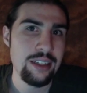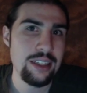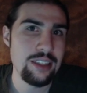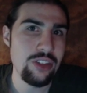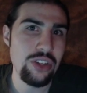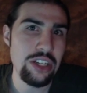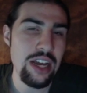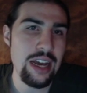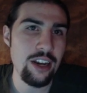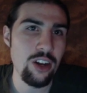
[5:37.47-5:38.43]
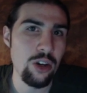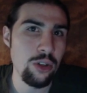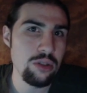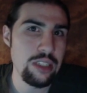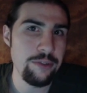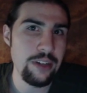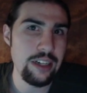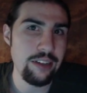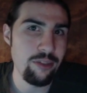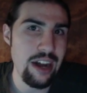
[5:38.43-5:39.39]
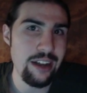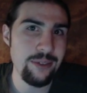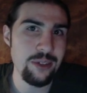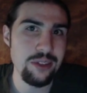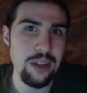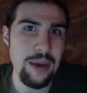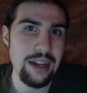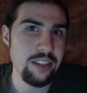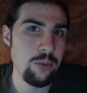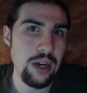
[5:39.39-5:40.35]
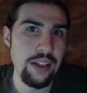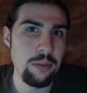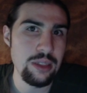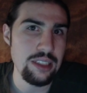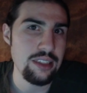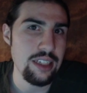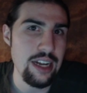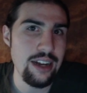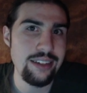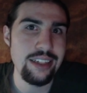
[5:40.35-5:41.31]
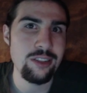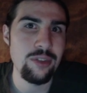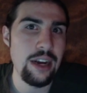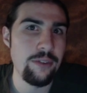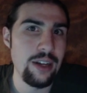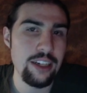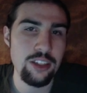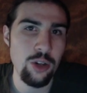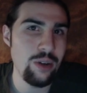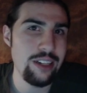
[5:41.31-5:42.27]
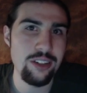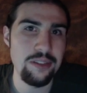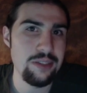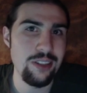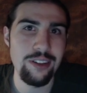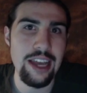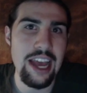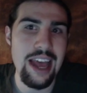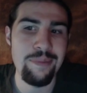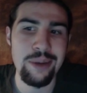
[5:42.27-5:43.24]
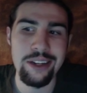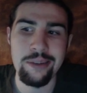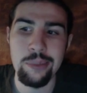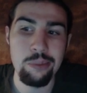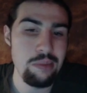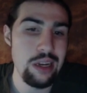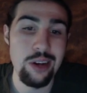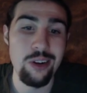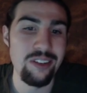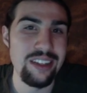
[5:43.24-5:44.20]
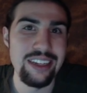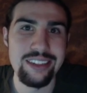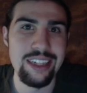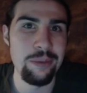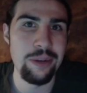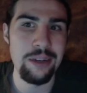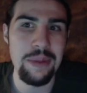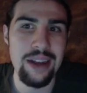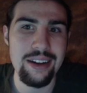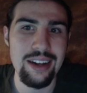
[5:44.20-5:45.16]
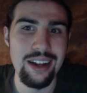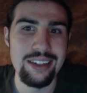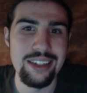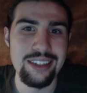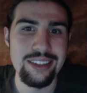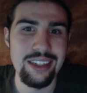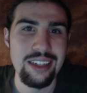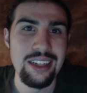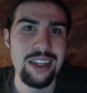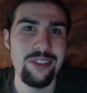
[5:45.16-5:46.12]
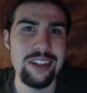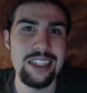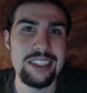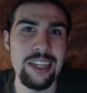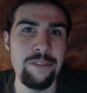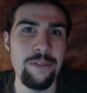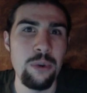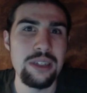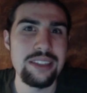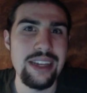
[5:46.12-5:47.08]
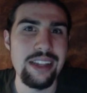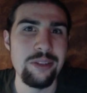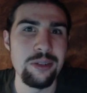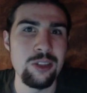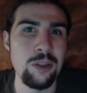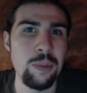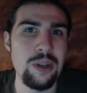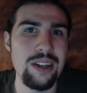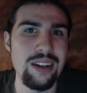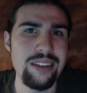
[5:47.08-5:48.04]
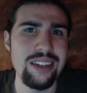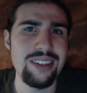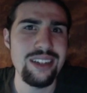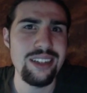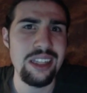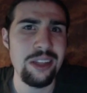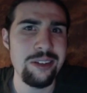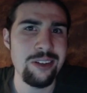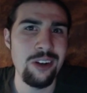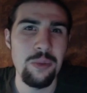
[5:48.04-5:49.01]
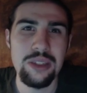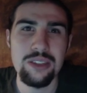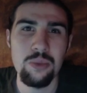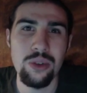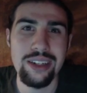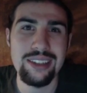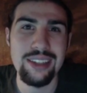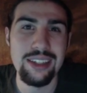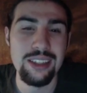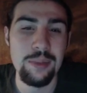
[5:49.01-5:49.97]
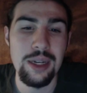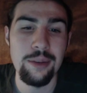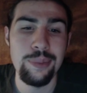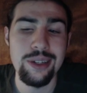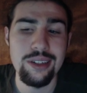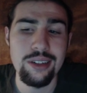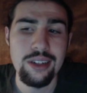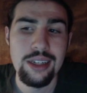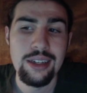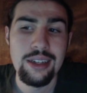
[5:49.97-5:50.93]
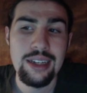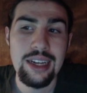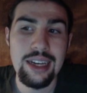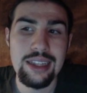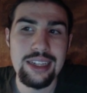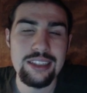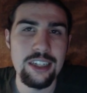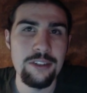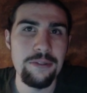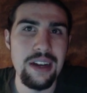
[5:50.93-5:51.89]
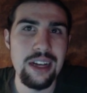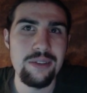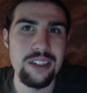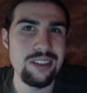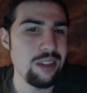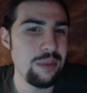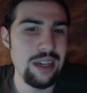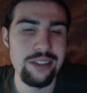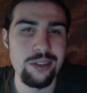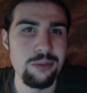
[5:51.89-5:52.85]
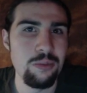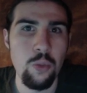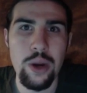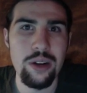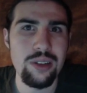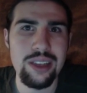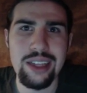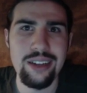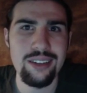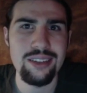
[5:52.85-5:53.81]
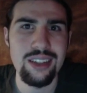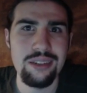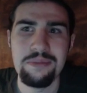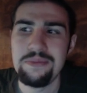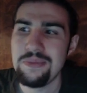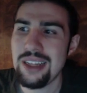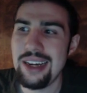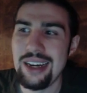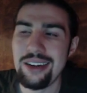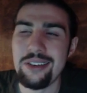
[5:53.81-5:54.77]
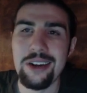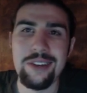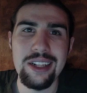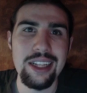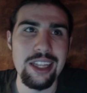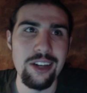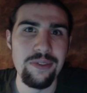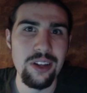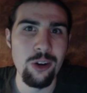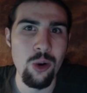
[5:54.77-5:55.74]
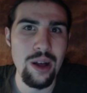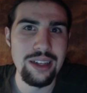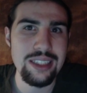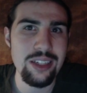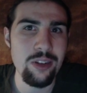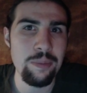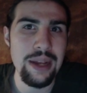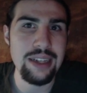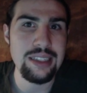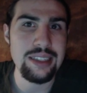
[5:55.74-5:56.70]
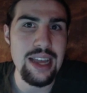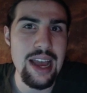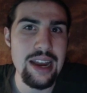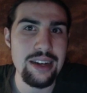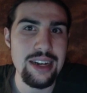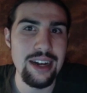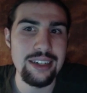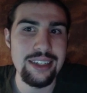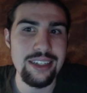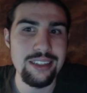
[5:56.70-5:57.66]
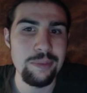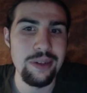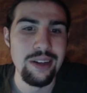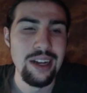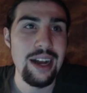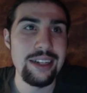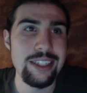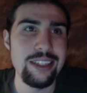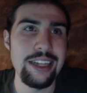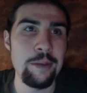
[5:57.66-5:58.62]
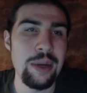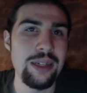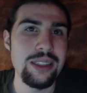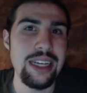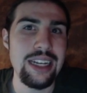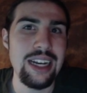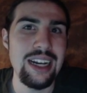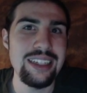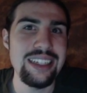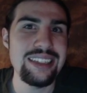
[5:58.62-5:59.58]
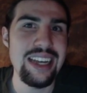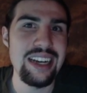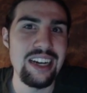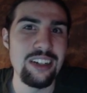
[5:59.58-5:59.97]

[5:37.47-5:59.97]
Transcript: Considering you had all those different rivals, imagine one of them was just a contest rival. I totally could have saw that happening, but no, they didn't bring back Contest. And really, Gen 4 just add those super contests, I think they're called, which weren't as nice in my opinion. And then Gen 5 did some other weird things, and I don't know, I really love the whole secret base and contest, but ideally I'd probably say contest and